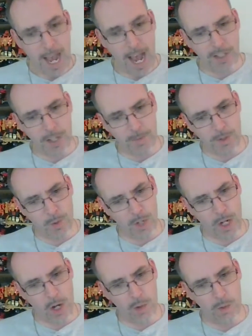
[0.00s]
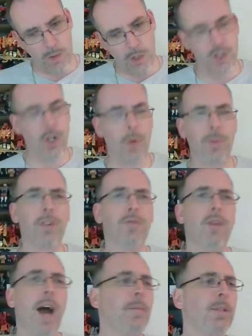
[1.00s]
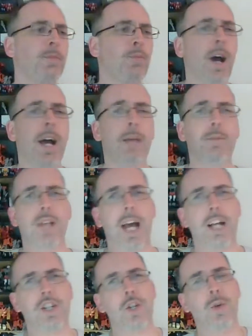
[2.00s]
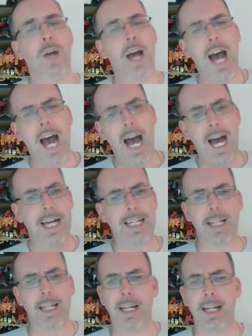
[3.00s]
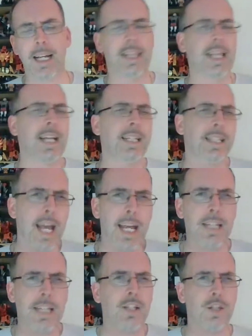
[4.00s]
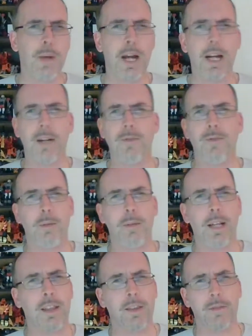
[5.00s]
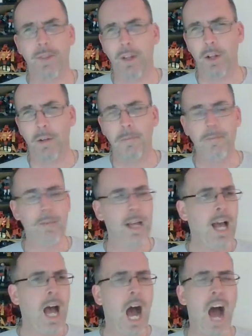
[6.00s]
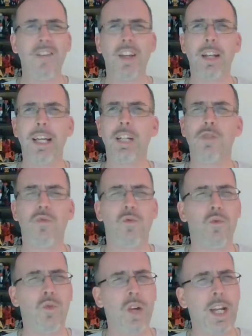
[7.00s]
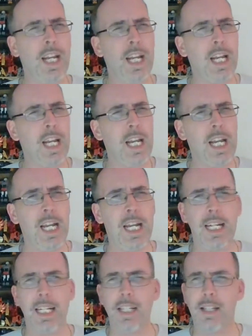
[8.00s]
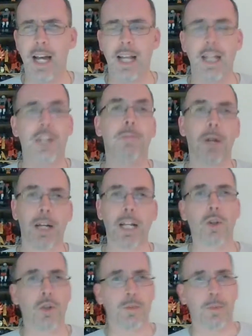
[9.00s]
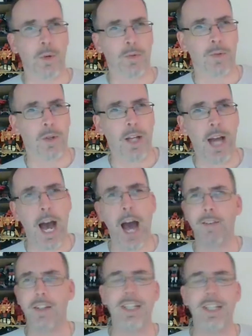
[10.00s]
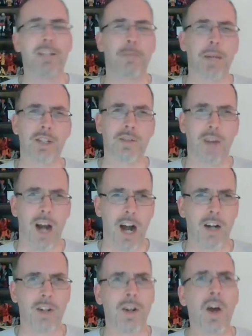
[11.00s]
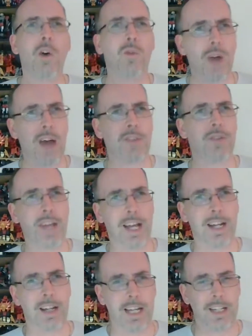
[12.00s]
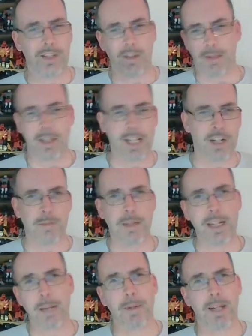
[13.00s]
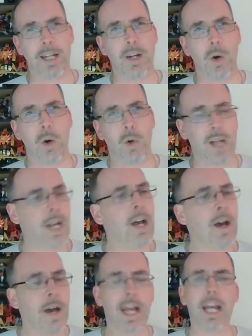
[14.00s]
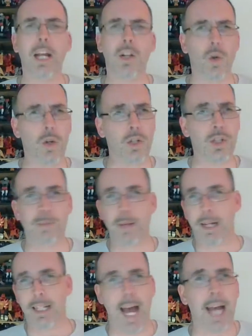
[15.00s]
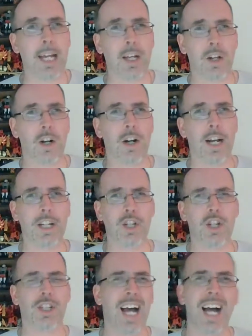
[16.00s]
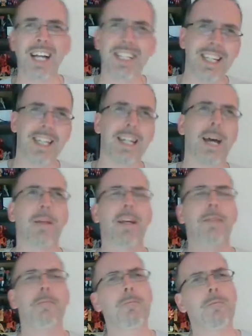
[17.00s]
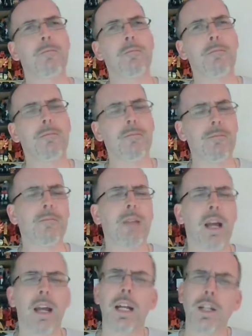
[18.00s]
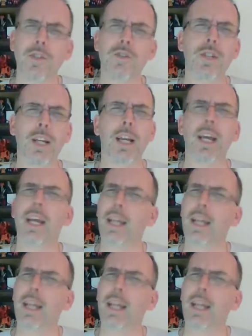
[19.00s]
XM Studios showed their Rodimus Prime statue. they say it's inspired from like the film. I feel like it's really stylized, but it looks beautiful. Obviously, it's a piece of art rather than like something that you manipulate a whole lot. It looks spectacular. It's just, I see it and I'm like, interesting.